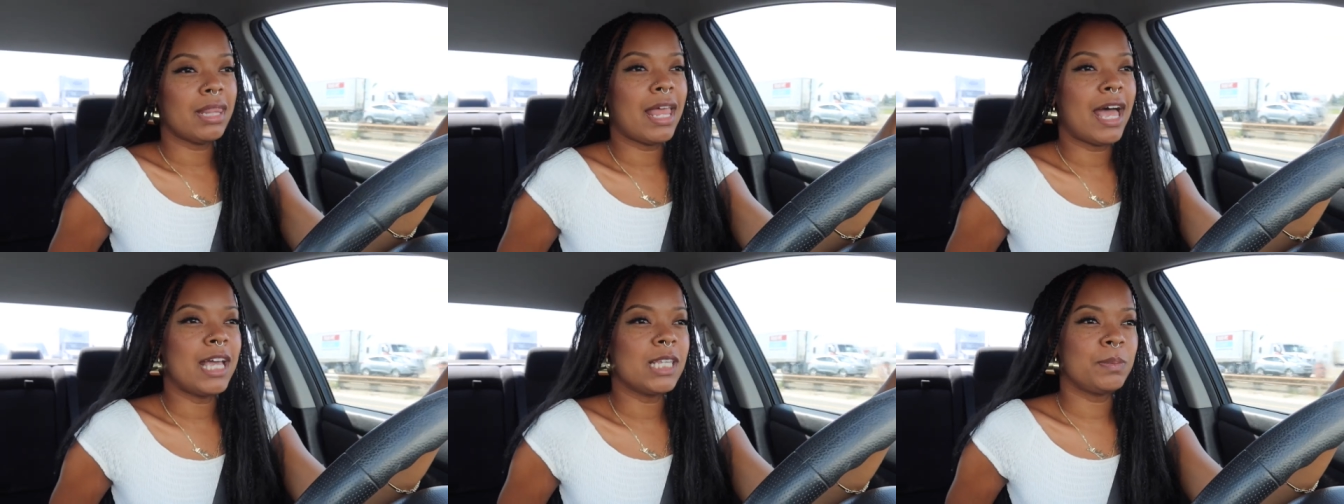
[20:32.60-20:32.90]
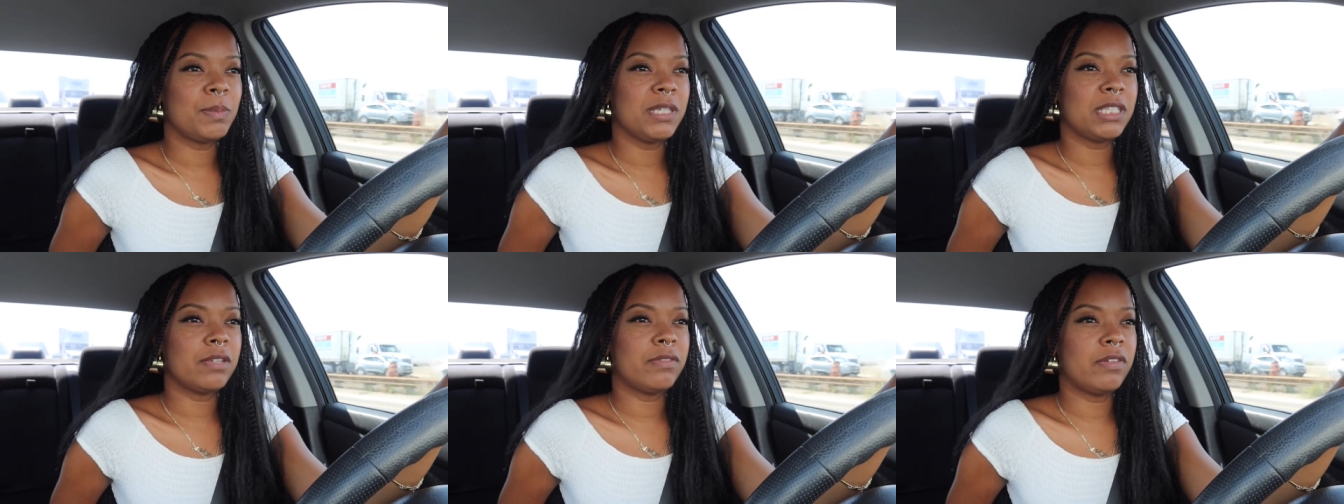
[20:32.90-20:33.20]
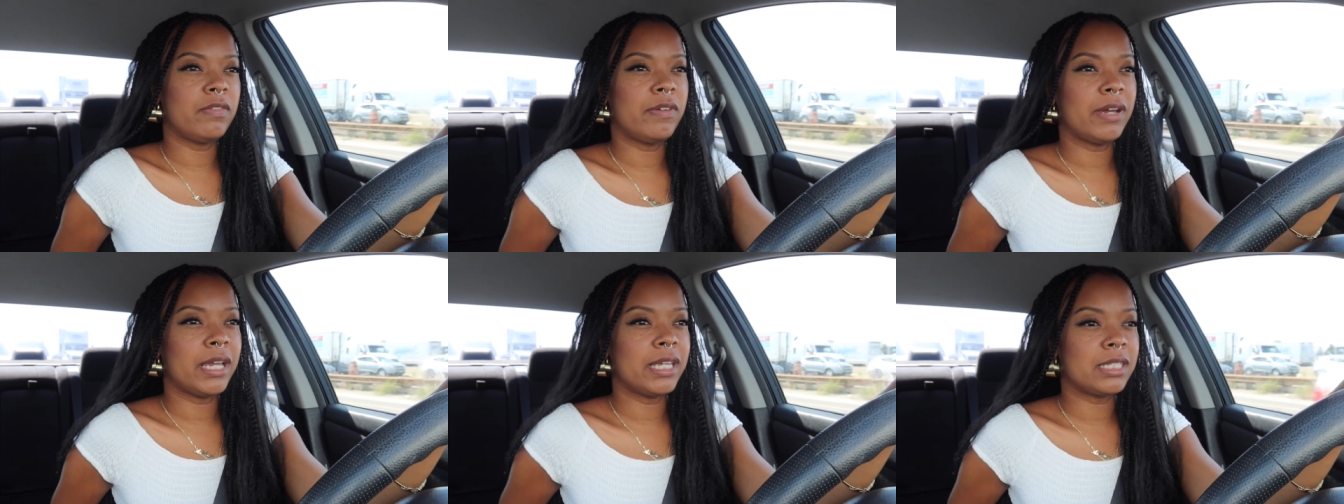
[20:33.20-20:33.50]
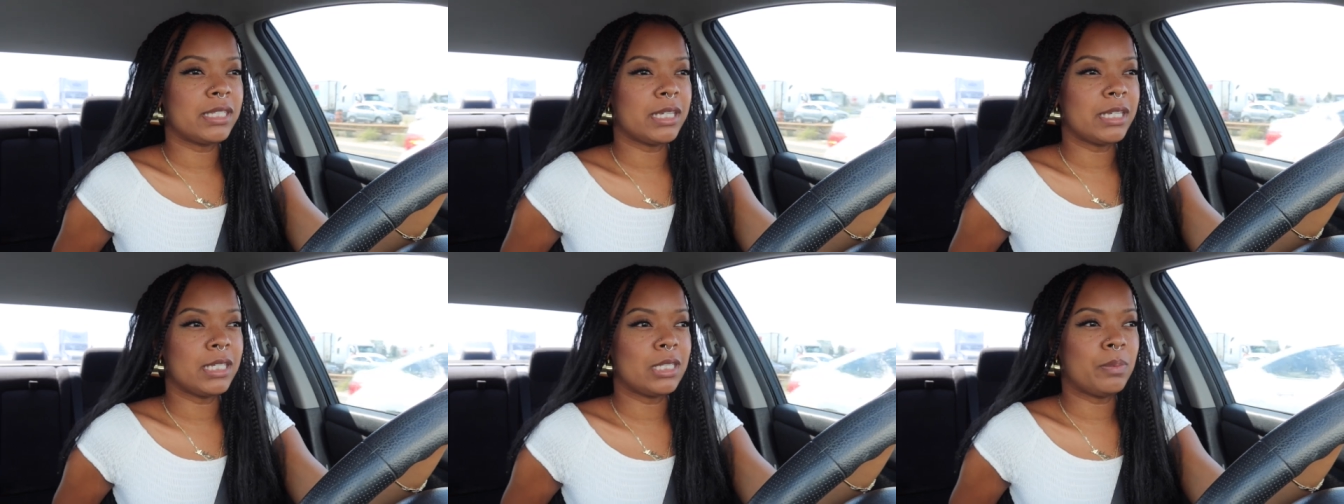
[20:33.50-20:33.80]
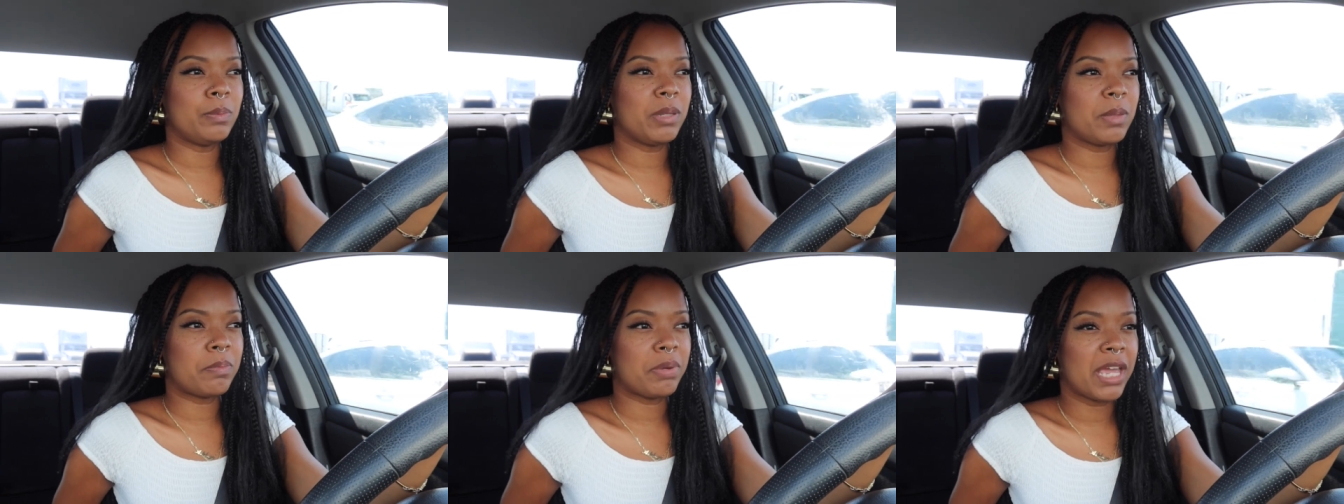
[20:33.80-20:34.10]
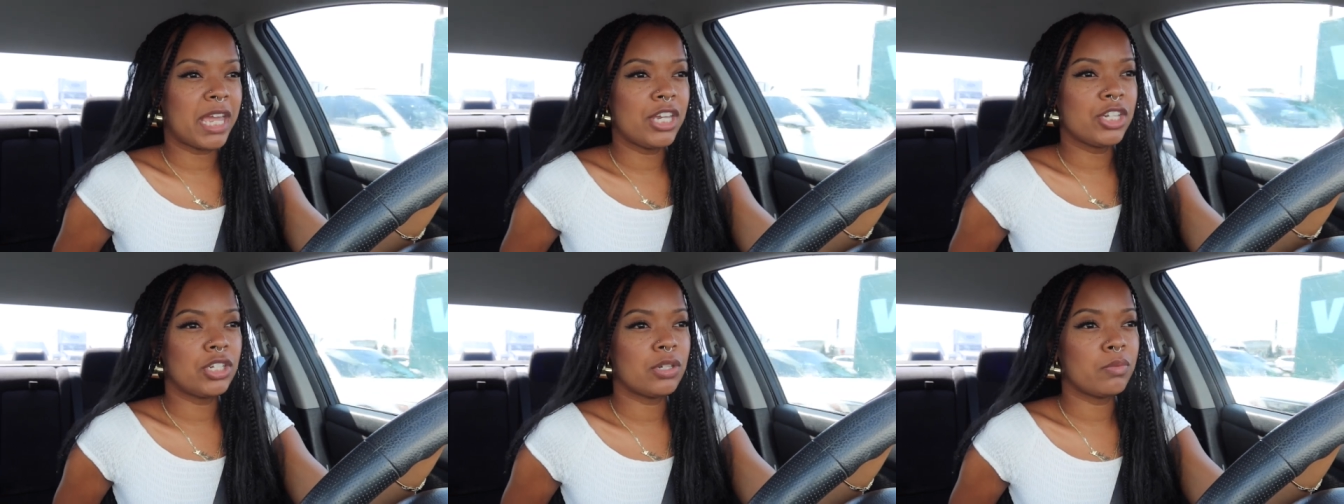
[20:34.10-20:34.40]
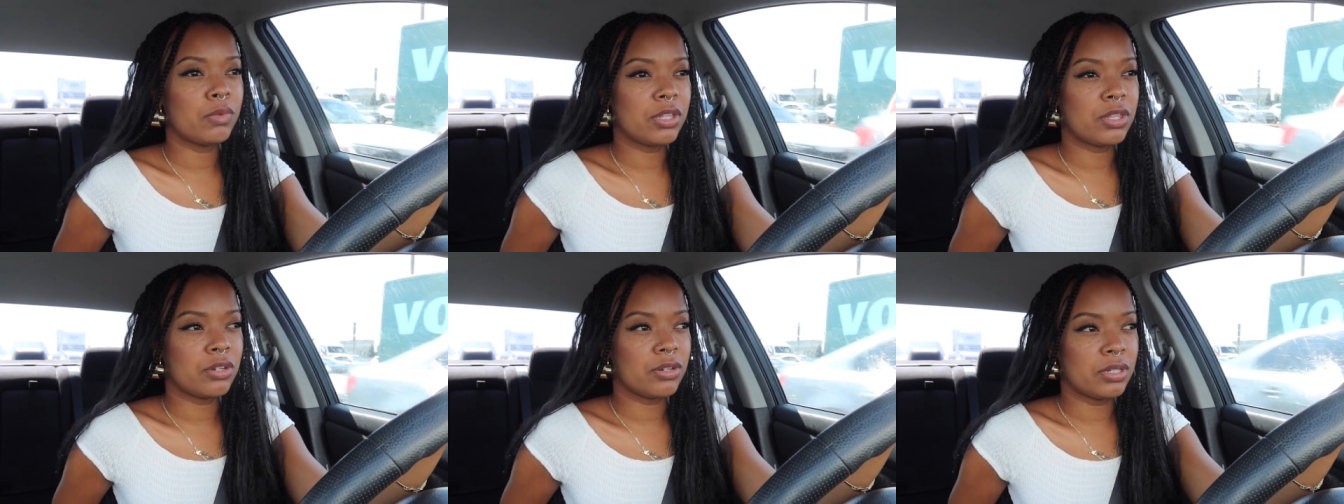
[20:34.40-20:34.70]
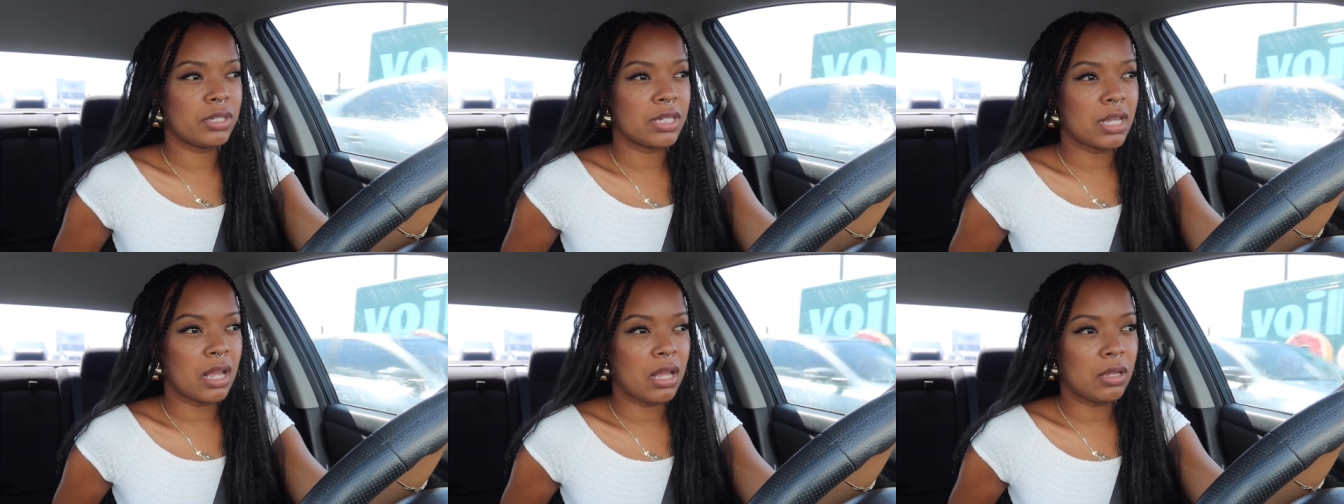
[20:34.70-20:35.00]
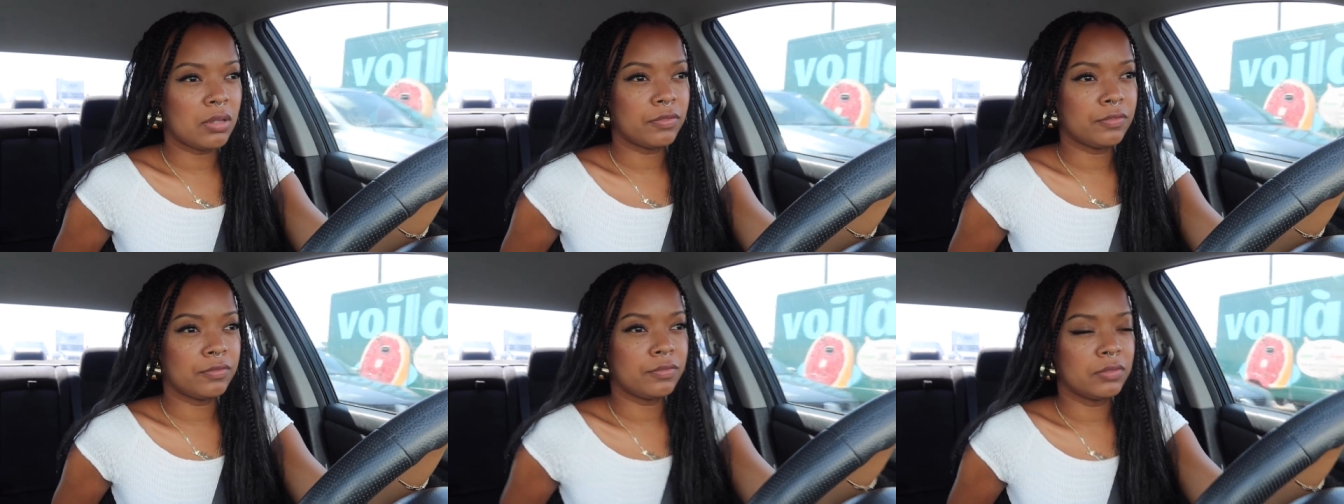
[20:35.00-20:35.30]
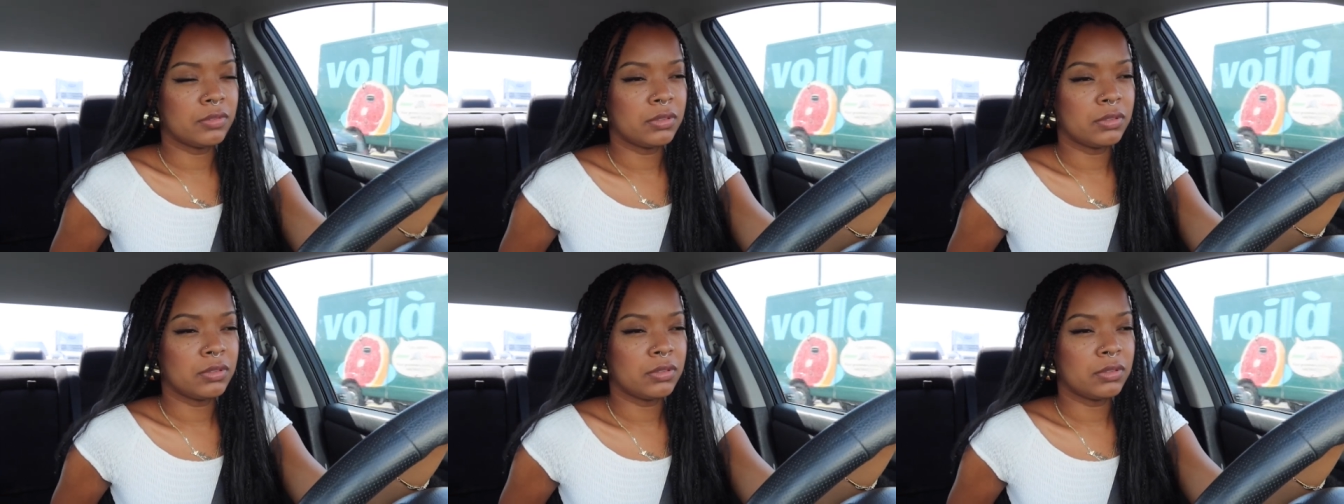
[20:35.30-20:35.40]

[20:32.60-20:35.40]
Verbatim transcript: last piece of advice is be patient with yourself